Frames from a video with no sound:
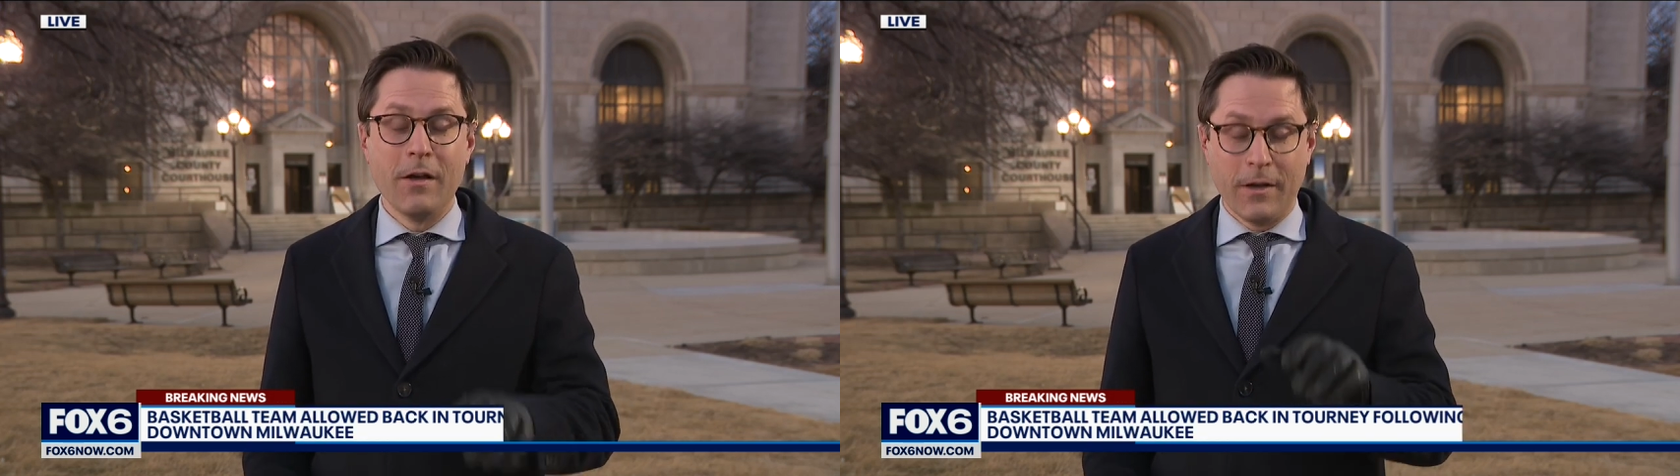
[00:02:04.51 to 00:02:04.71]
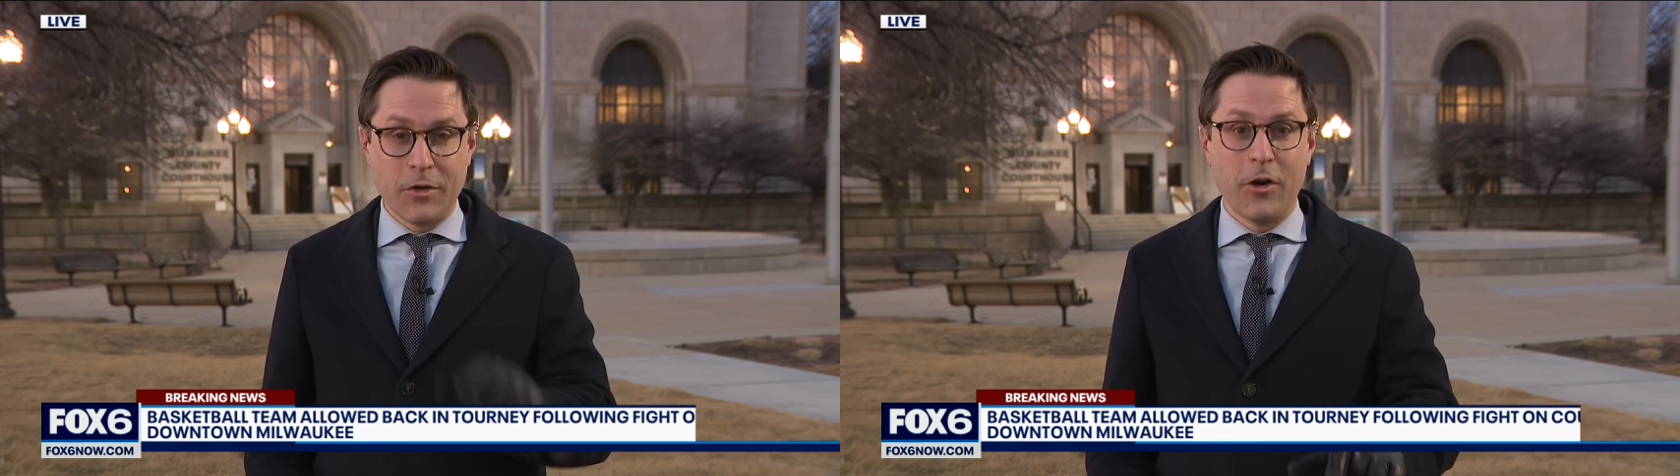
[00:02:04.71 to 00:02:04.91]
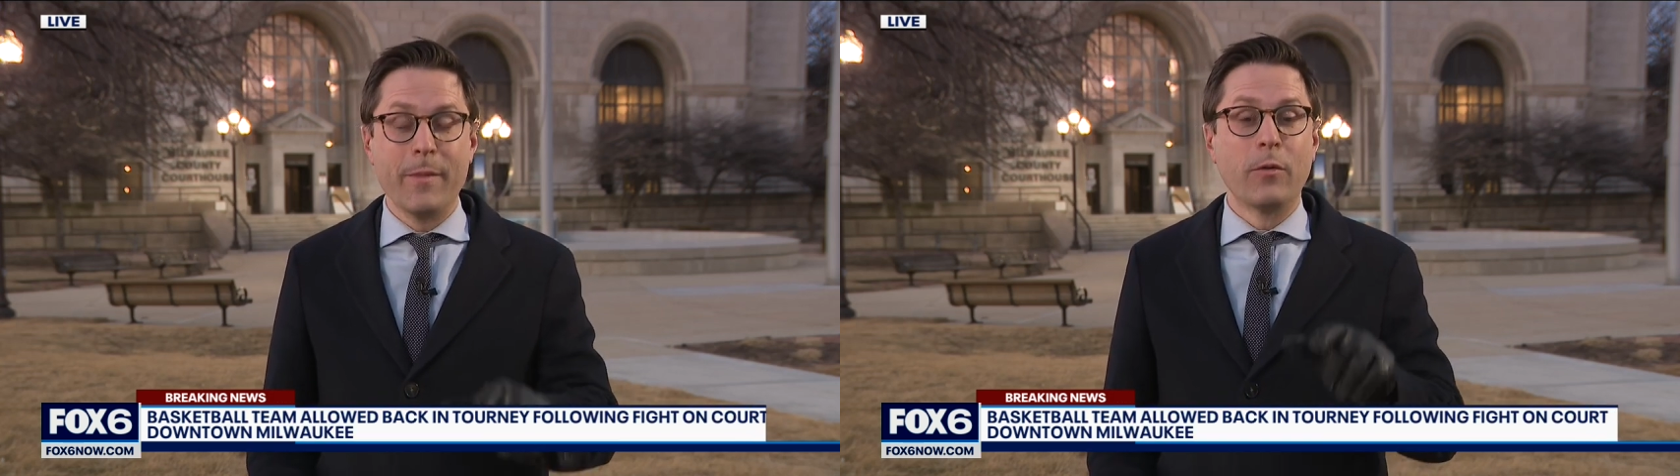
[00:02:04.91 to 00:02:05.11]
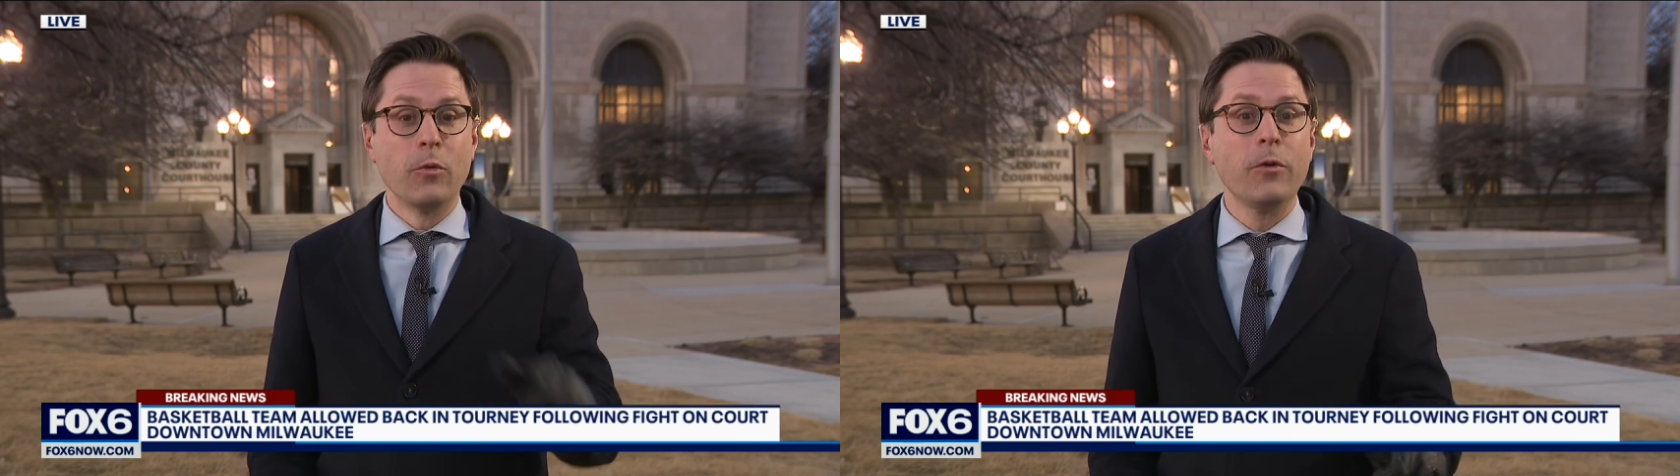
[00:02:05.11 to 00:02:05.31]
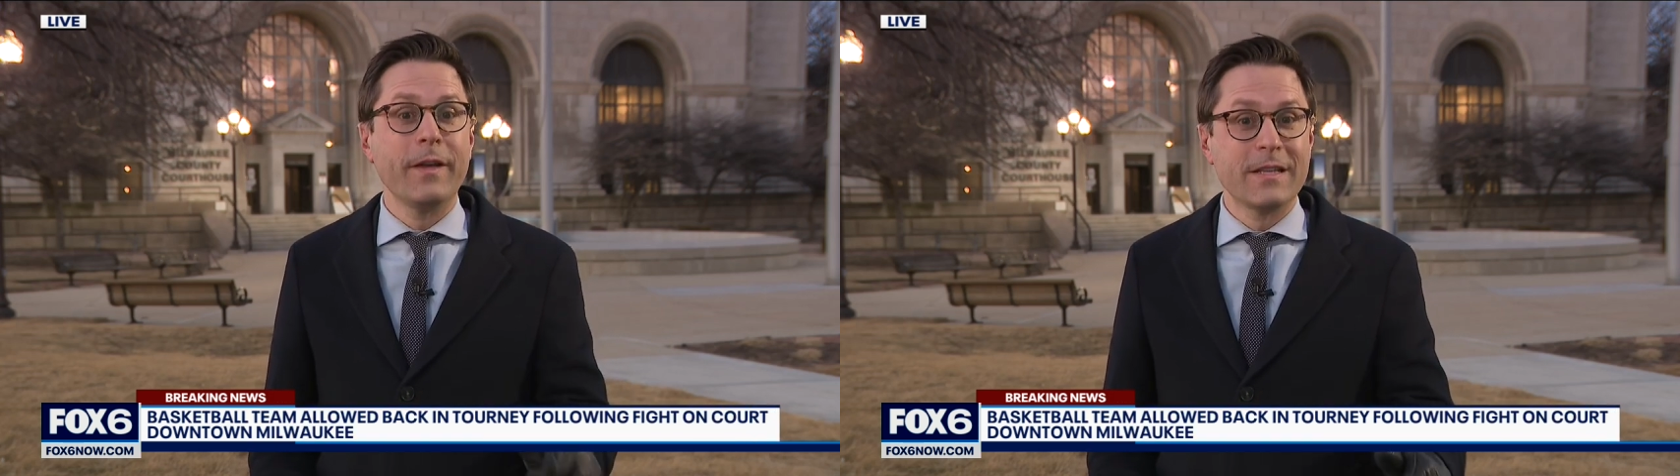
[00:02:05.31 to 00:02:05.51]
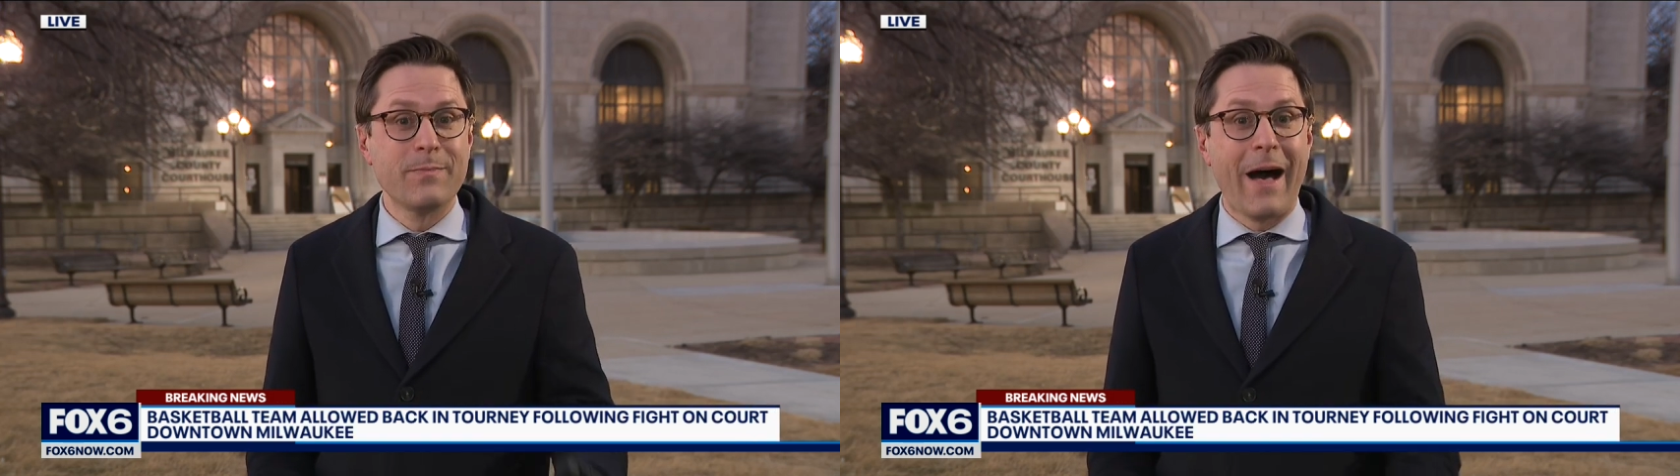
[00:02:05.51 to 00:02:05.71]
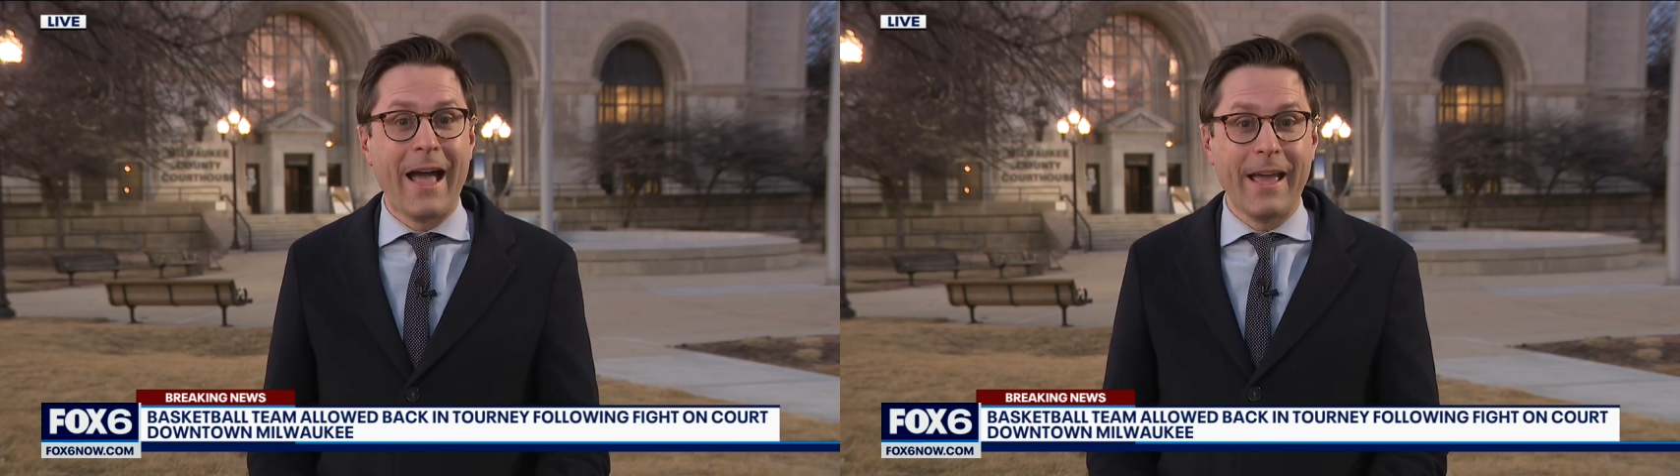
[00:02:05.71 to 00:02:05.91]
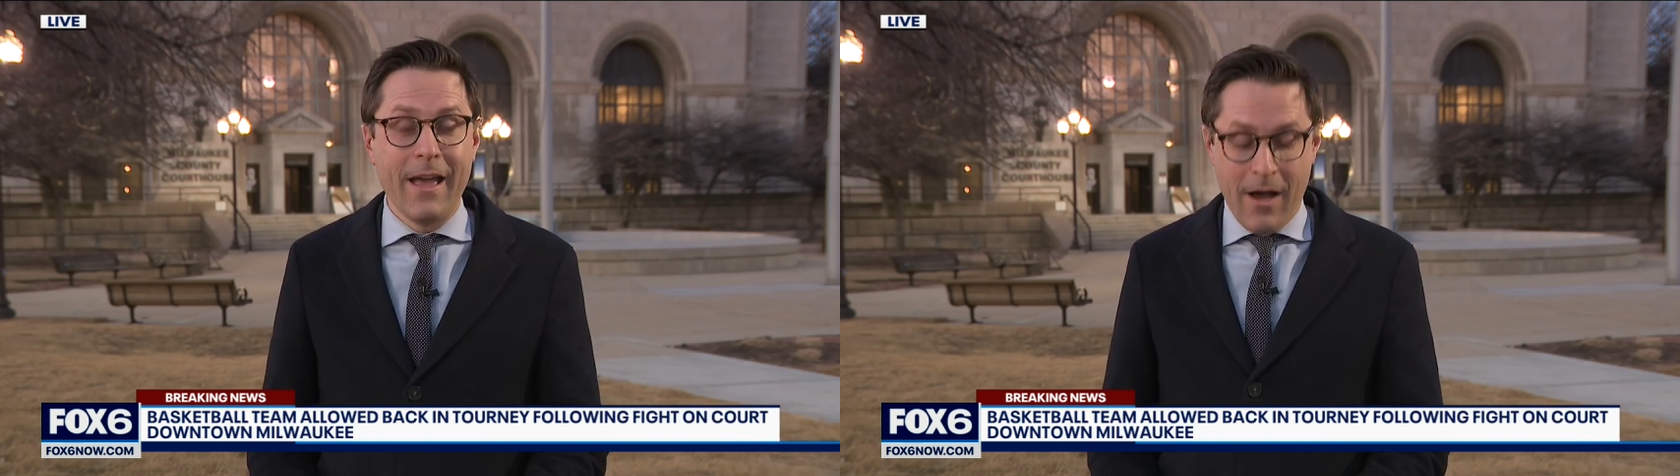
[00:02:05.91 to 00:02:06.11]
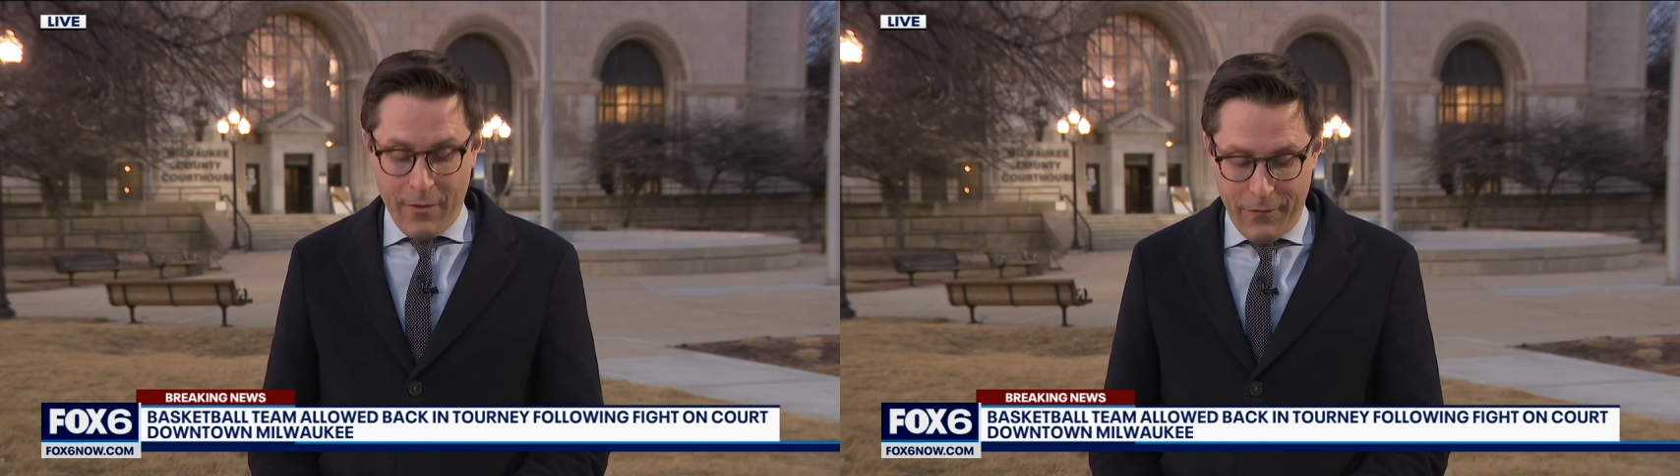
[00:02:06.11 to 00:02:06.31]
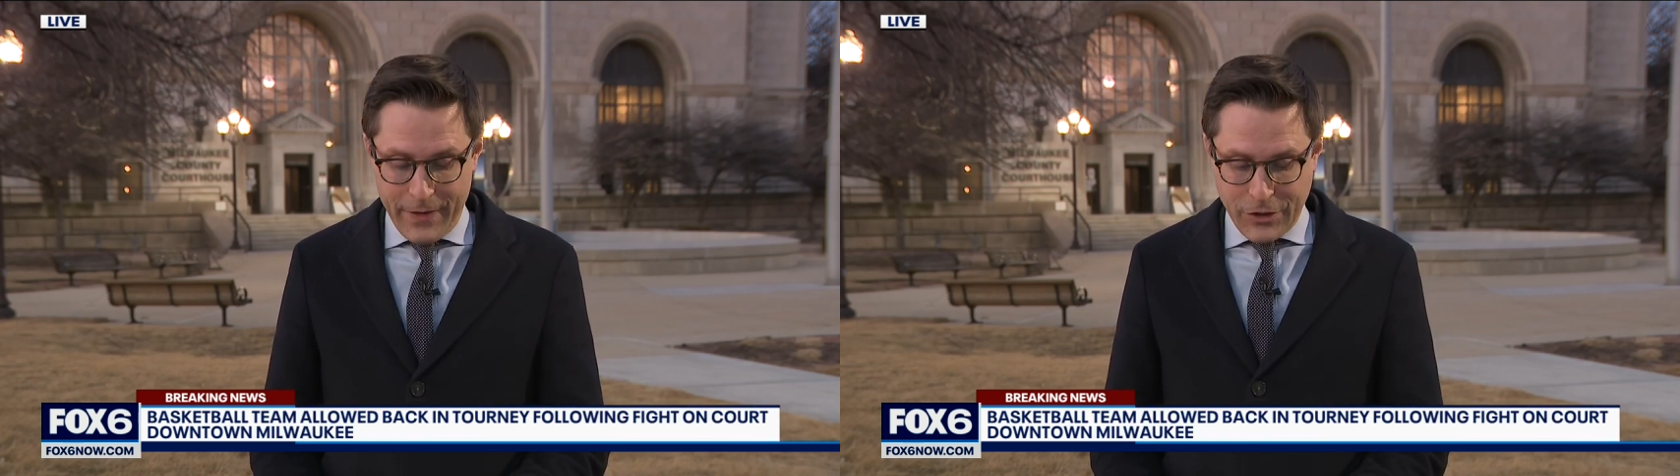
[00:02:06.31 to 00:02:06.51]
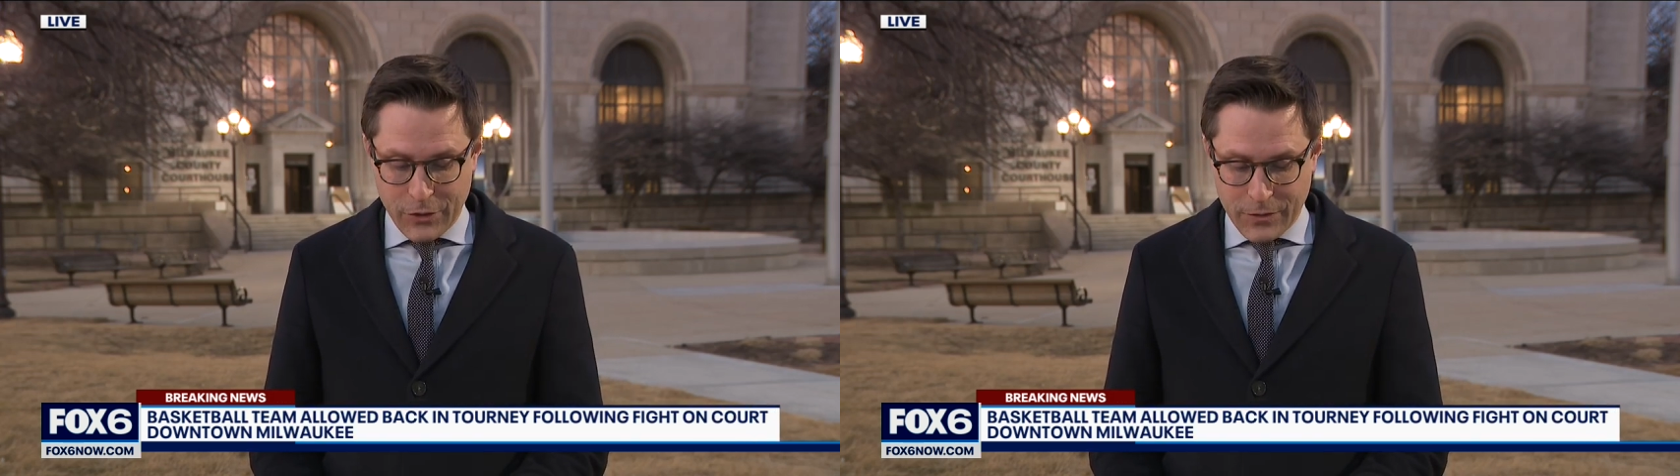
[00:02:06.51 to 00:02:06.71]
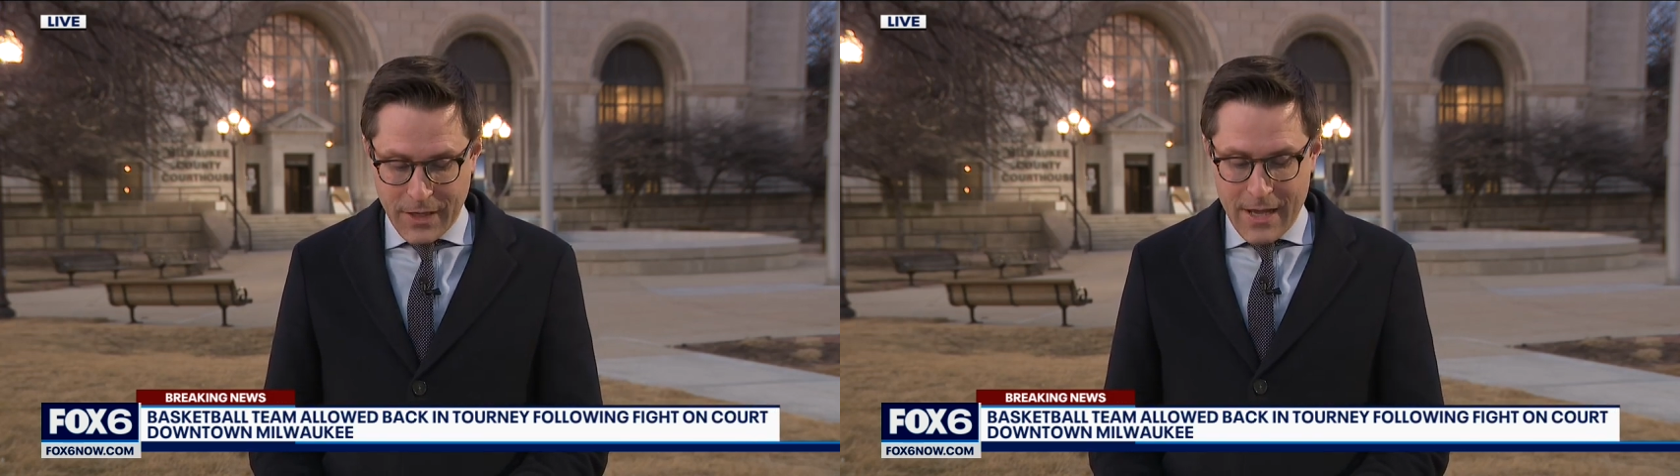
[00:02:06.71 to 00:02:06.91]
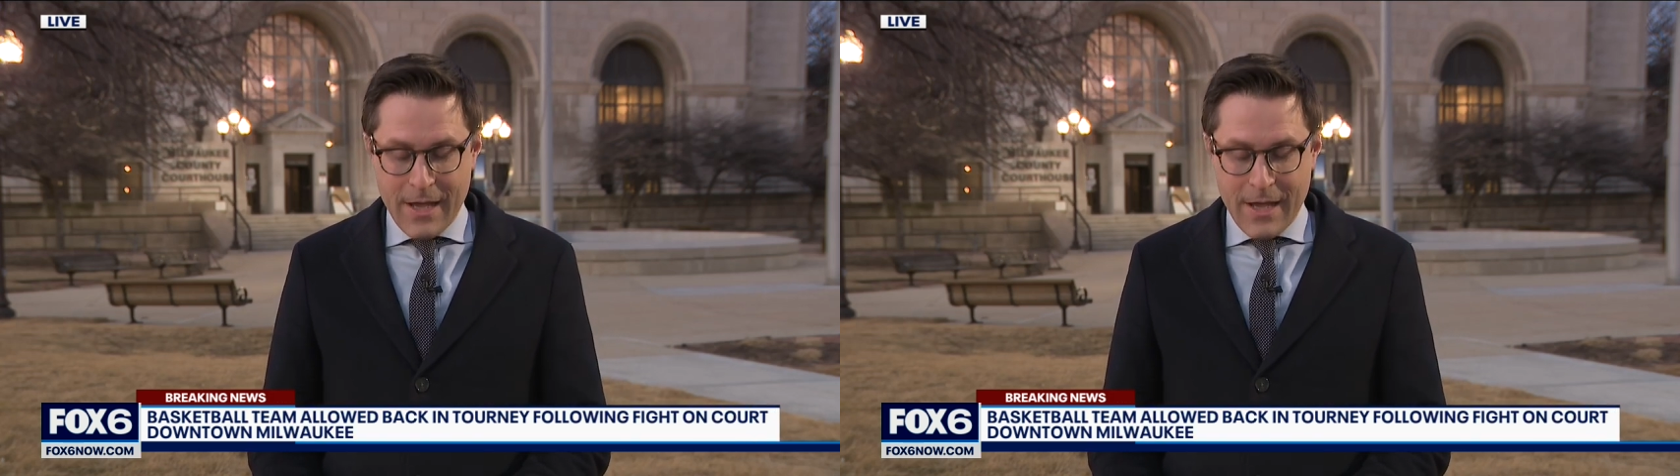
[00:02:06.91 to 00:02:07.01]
uh, tournament rulings by officials.